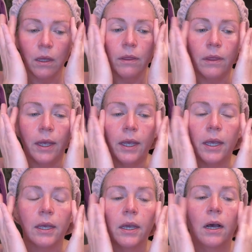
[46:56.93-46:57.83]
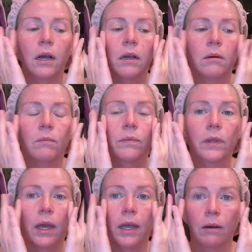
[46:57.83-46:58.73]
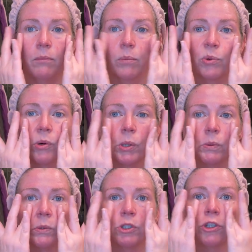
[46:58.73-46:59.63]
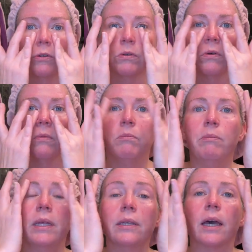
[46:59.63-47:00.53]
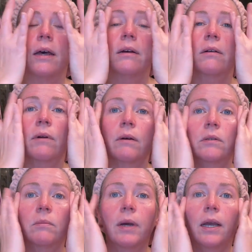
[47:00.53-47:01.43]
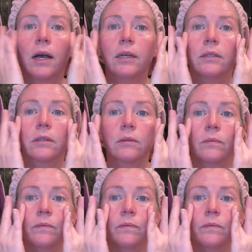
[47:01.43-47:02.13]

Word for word: they, um, I am prone to milia around my eyes.